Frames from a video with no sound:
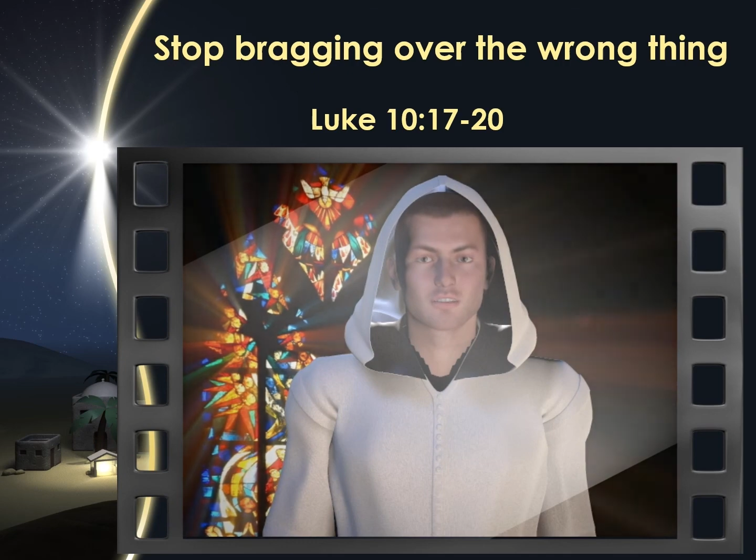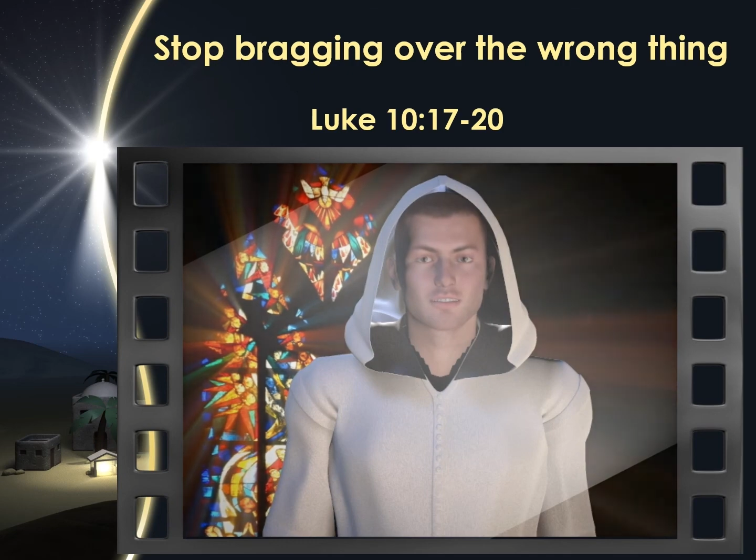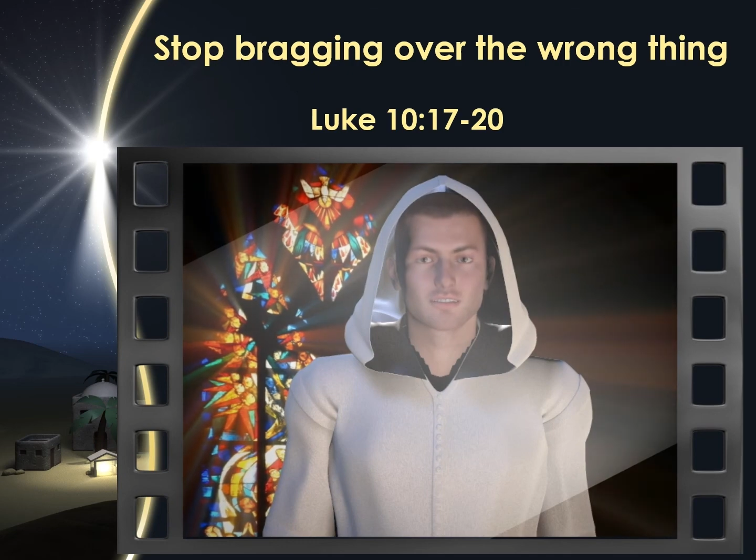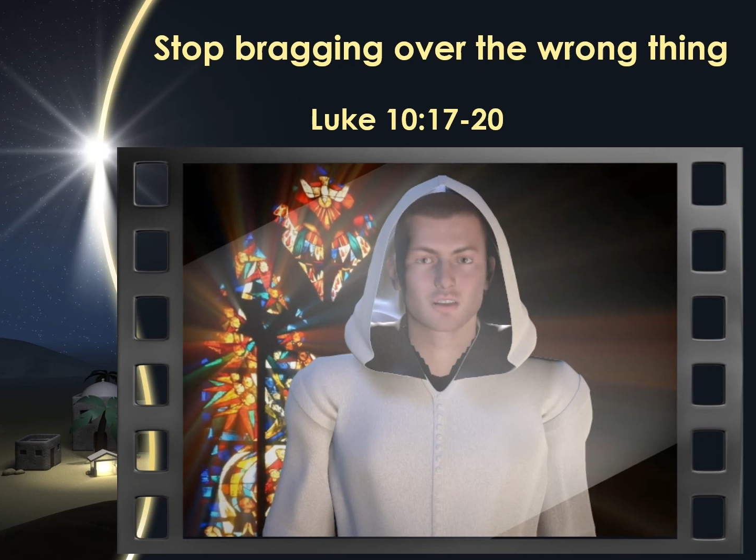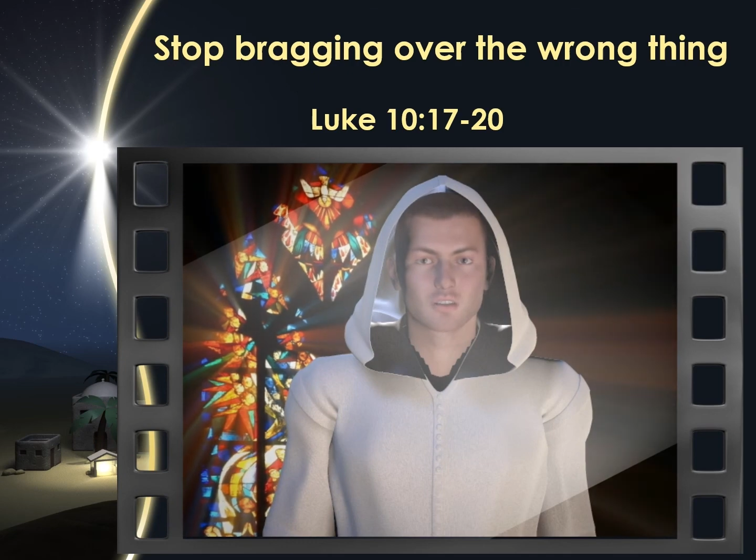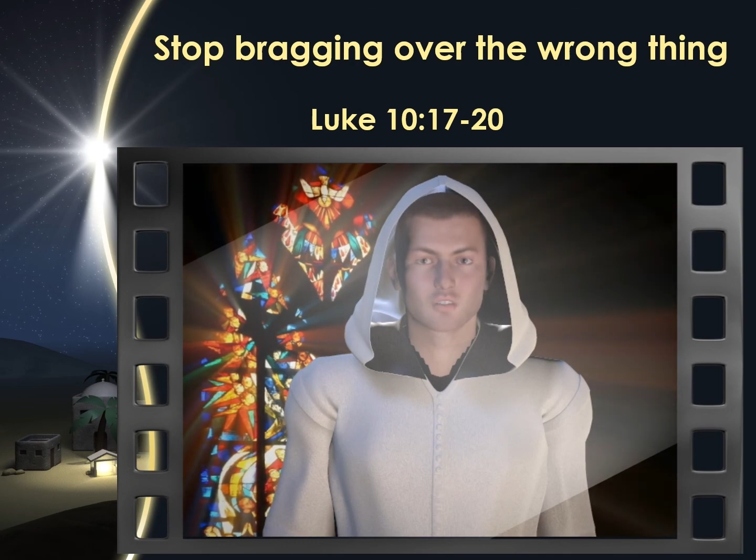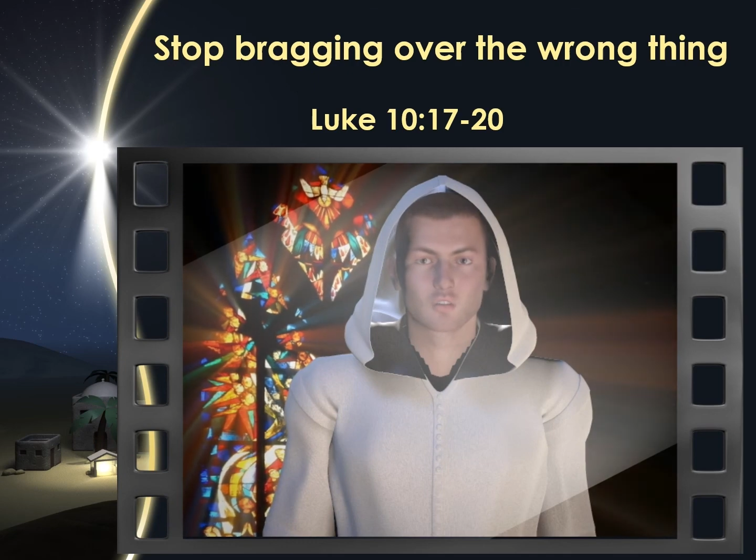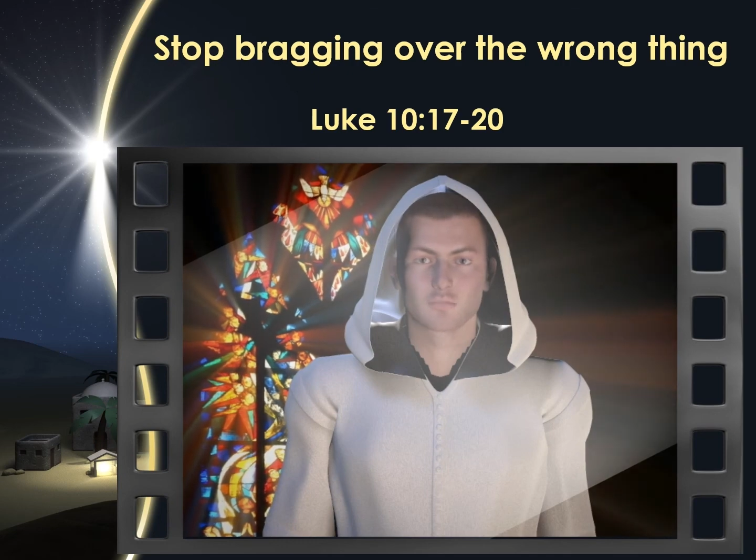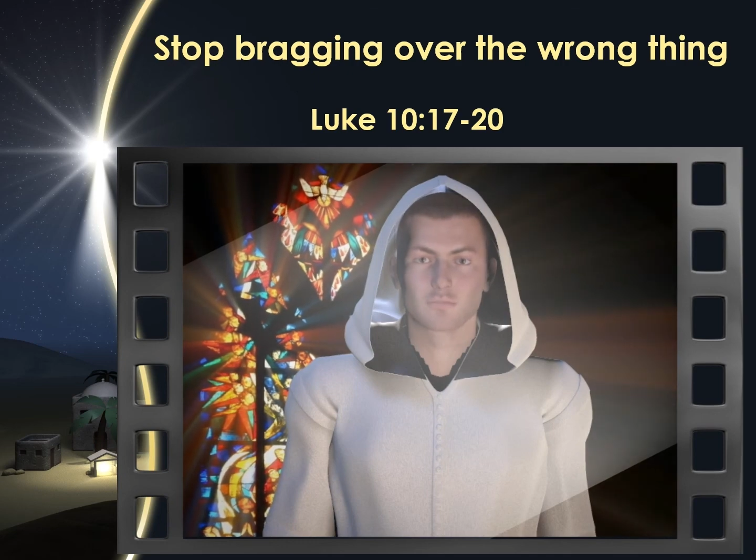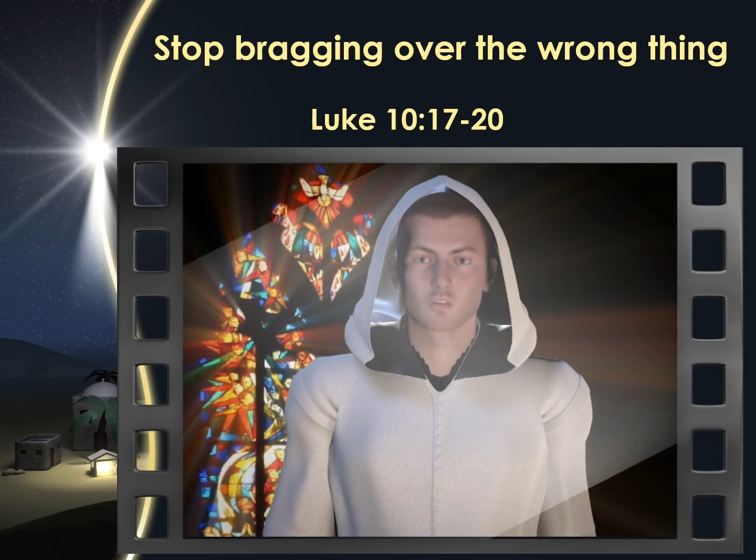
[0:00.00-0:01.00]
because
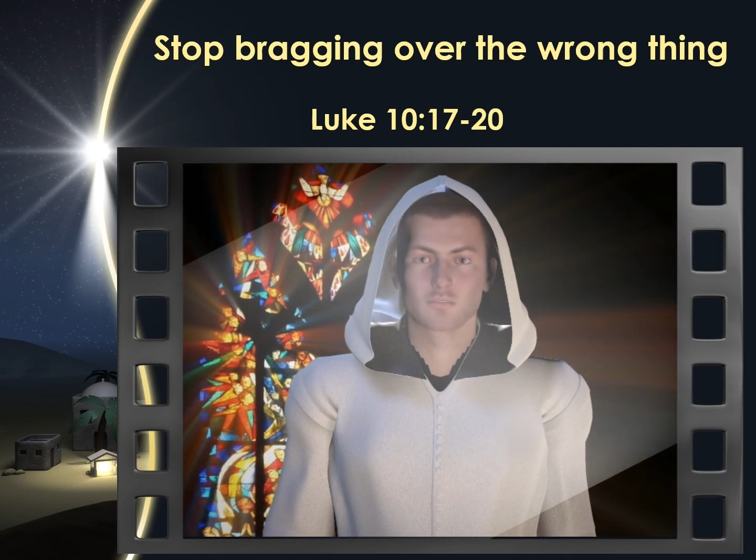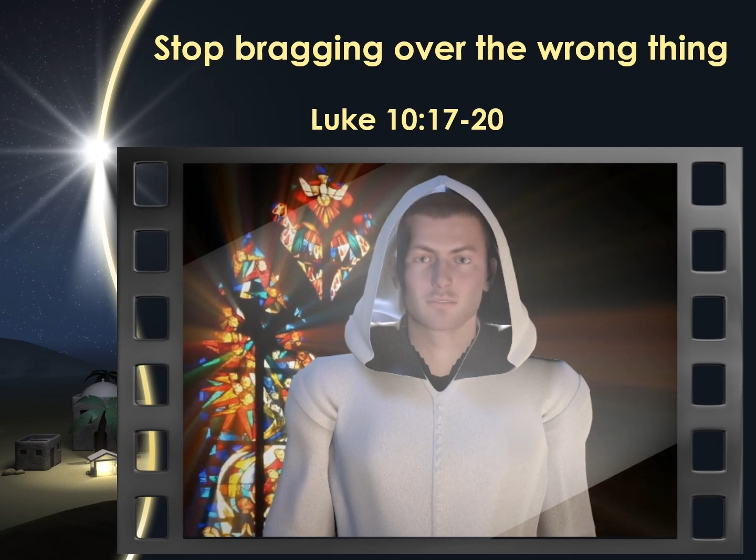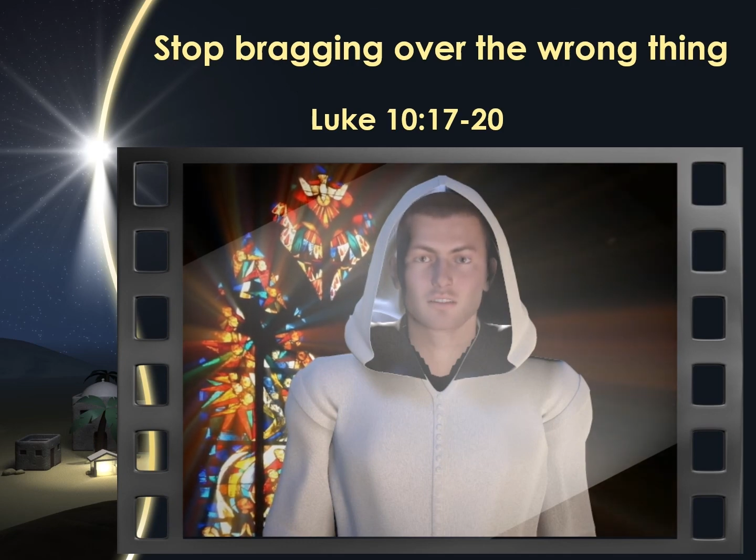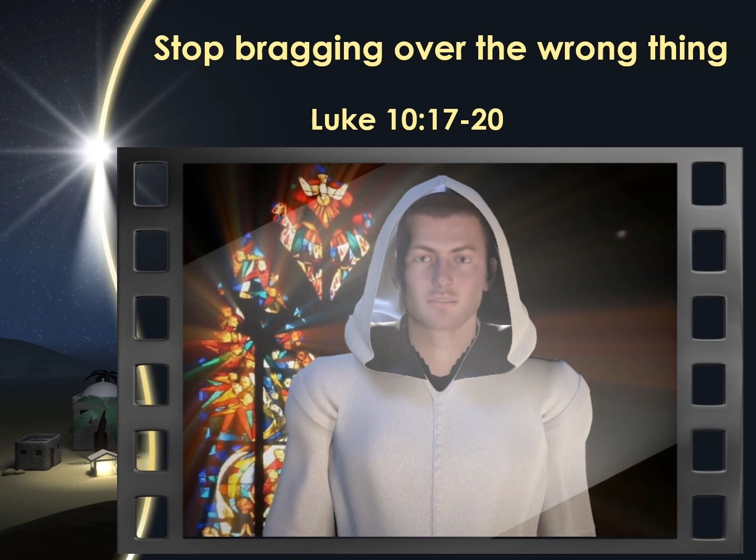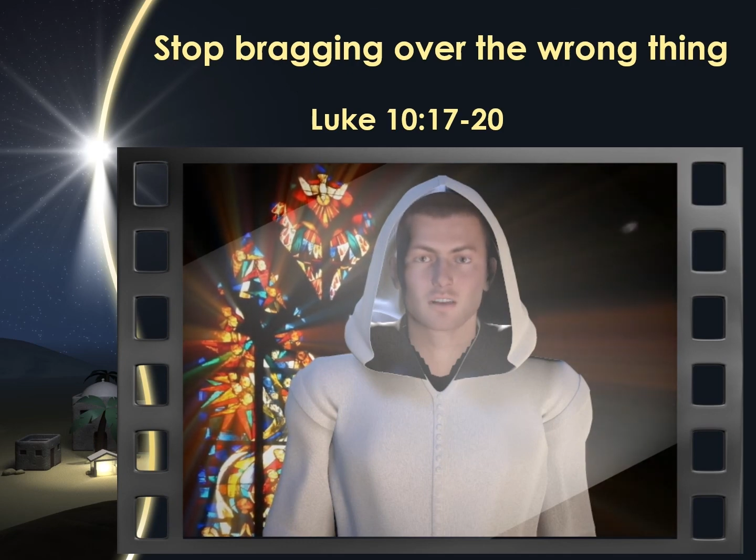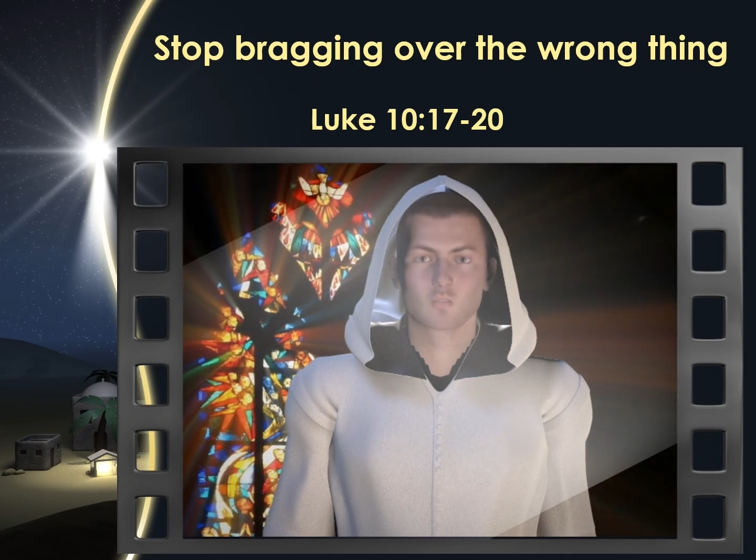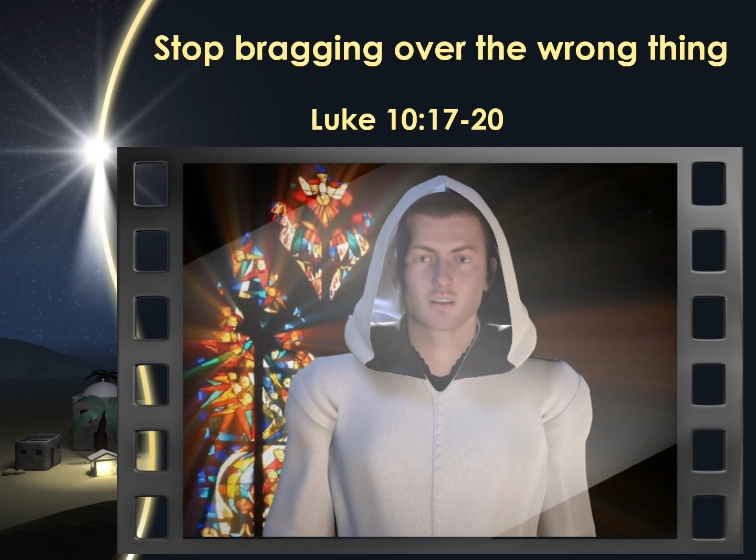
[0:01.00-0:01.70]
your names